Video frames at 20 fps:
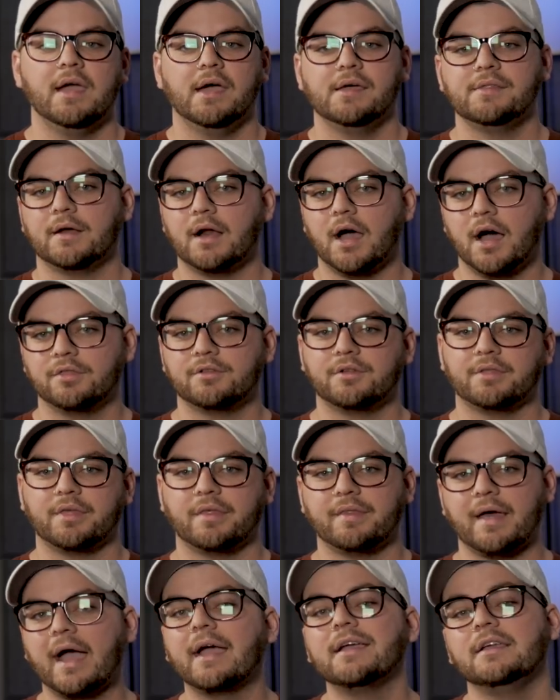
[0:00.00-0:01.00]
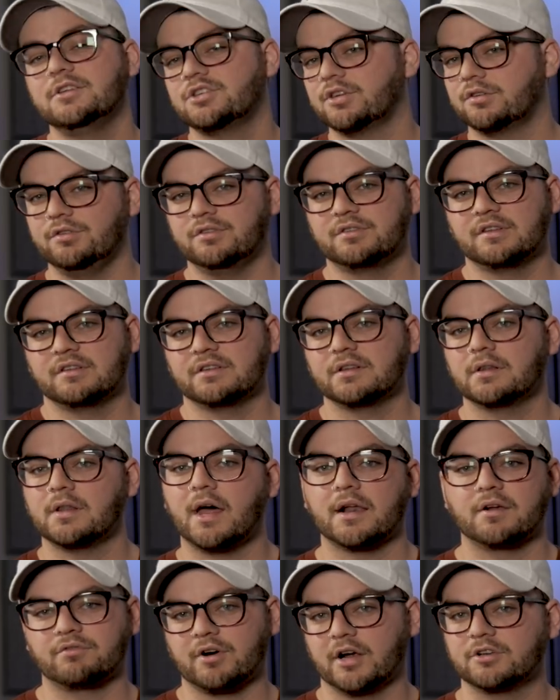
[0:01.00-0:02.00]
And then other than that, he just uses a
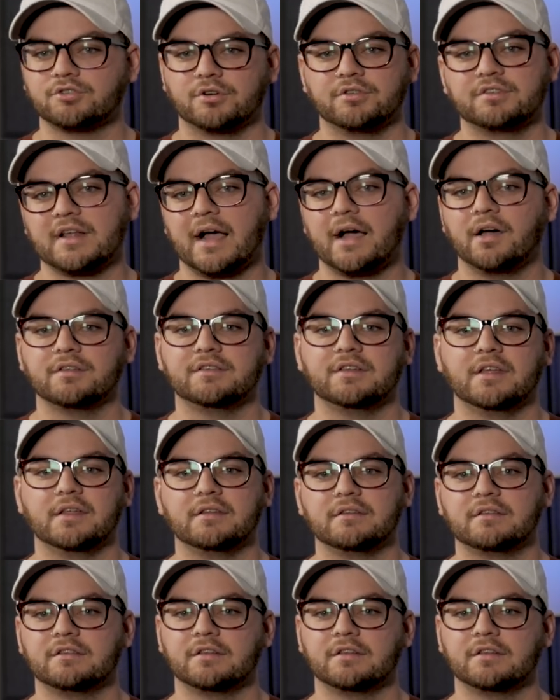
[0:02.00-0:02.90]
lot of retro style synths.